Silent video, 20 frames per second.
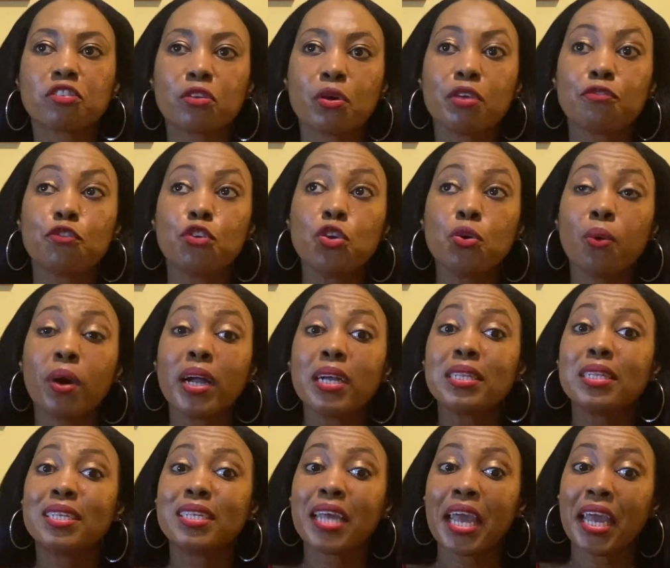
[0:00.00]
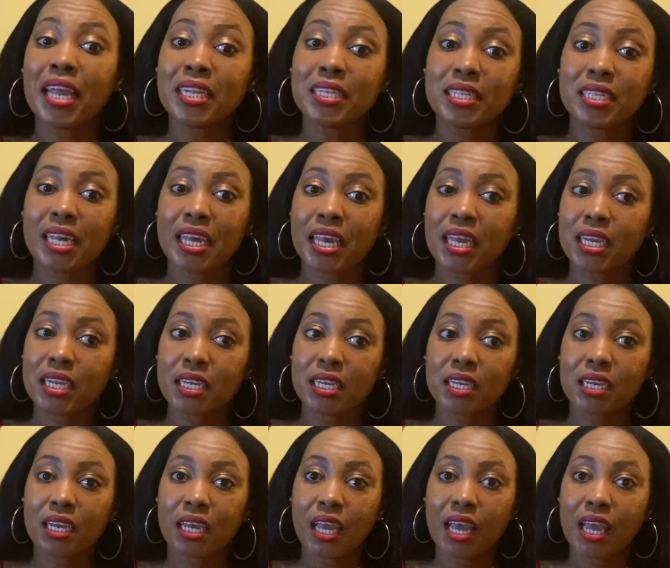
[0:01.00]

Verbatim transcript: So if you are dating